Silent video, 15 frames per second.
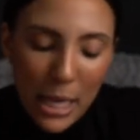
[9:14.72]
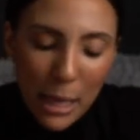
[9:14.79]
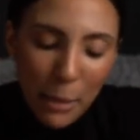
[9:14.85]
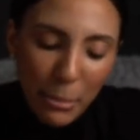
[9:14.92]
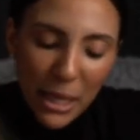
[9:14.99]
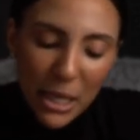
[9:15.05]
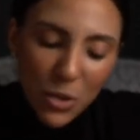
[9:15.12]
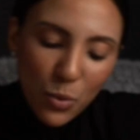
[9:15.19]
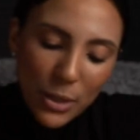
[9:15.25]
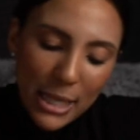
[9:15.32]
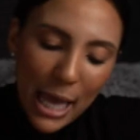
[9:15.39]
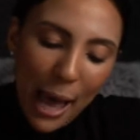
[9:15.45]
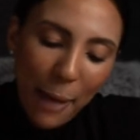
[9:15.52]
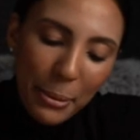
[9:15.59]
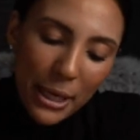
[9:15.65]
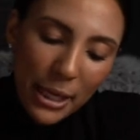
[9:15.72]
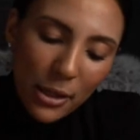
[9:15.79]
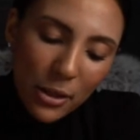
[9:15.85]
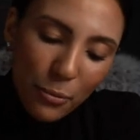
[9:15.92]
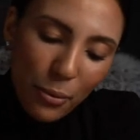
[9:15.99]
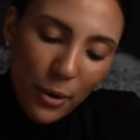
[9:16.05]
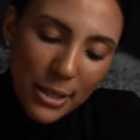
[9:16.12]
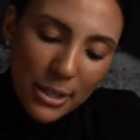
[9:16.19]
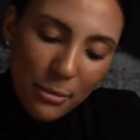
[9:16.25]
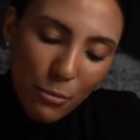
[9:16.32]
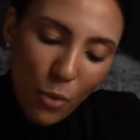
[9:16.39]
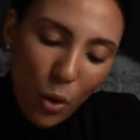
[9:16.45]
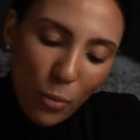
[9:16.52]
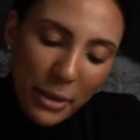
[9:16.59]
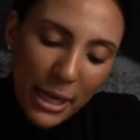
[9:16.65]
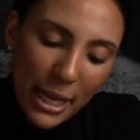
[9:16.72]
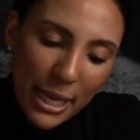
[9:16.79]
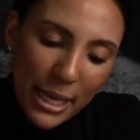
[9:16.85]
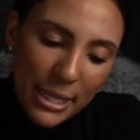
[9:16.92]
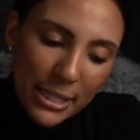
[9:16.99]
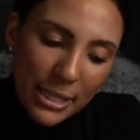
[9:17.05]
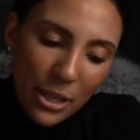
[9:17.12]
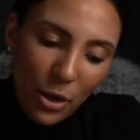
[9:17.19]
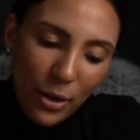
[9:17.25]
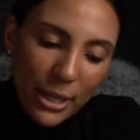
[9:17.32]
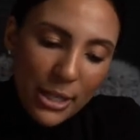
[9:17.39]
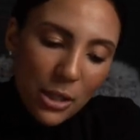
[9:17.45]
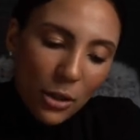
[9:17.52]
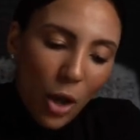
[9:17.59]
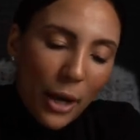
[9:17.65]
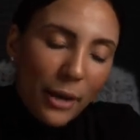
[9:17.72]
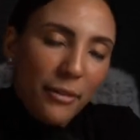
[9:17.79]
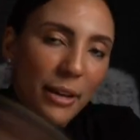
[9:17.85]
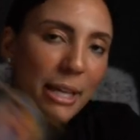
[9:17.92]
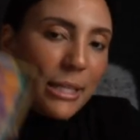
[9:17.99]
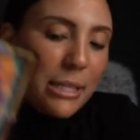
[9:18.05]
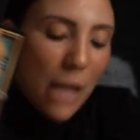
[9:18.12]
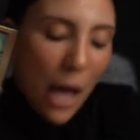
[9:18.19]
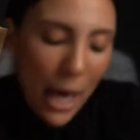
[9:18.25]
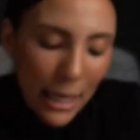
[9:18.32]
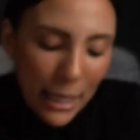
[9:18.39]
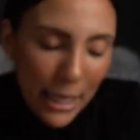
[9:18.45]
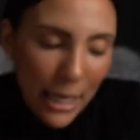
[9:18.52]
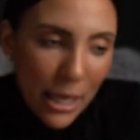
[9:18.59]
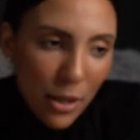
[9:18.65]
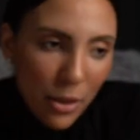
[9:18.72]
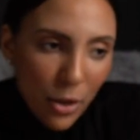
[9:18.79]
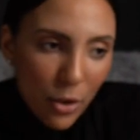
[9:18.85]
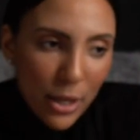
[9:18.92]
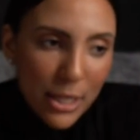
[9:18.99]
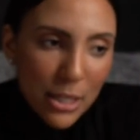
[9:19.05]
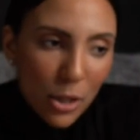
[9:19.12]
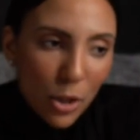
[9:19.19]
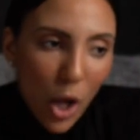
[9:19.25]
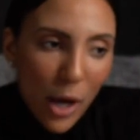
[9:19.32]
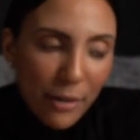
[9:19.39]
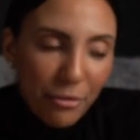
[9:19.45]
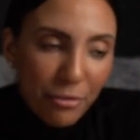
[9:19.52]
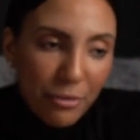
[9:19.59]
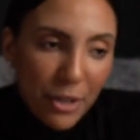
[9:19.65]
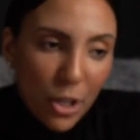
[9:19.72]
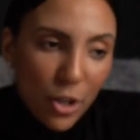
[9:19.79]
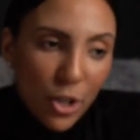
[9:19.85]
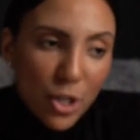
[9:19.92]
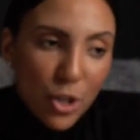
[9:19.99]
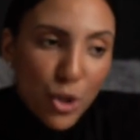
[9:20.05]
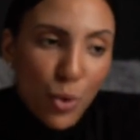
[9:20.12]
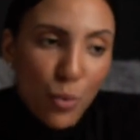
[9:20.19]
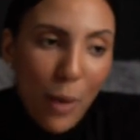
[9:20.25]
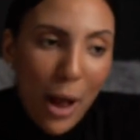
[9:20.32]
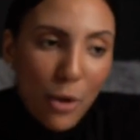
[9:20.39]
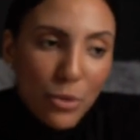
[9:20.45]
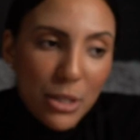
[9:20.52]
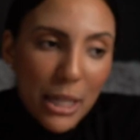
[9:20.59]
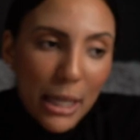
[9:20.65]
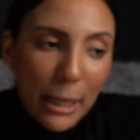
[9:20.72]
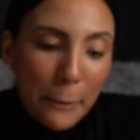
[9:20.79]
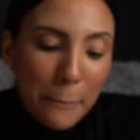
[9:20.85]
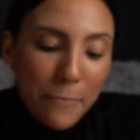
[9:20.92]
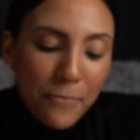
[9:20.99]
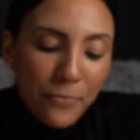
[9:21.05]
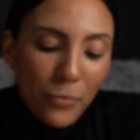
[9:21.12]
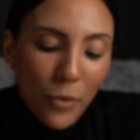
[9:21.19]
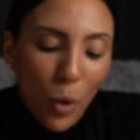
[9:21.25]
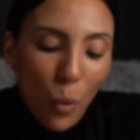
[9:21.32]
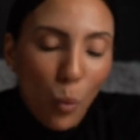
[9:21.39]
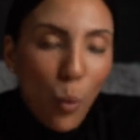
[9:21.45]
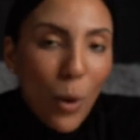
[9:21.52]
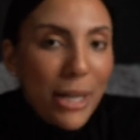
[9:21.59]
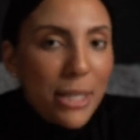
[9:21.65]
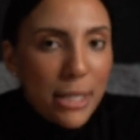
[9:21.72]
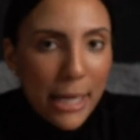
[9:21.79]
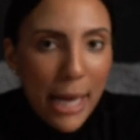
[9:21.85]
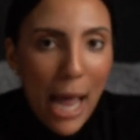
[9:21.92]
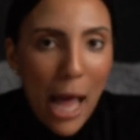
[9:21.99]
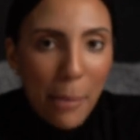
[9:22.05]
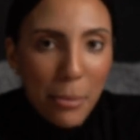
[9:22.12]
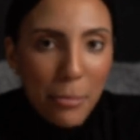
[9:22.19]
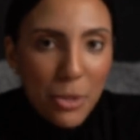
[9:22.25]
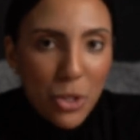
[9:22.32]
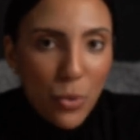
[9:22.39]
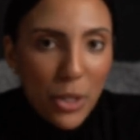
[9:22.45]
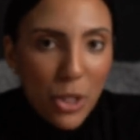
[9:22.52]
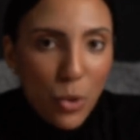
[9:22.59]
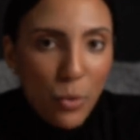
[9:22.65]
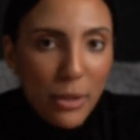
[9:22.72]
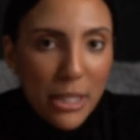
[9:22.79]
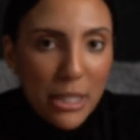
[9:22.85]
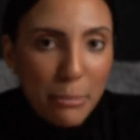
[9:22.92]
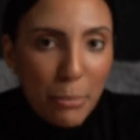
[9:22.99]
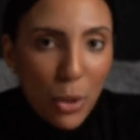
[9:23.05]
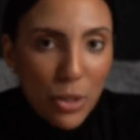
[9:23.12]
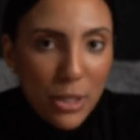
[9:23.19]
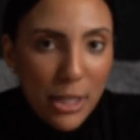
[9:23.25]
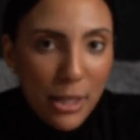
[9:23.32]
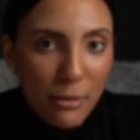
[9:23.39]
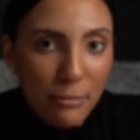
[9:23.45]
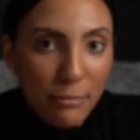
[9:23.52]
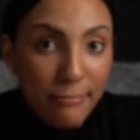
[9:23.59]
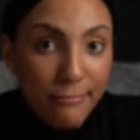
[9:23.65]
Because what's happening in the present moment is there is a lot of anxiety. There is a lot of fear surrounding what is going to happen between you and this person.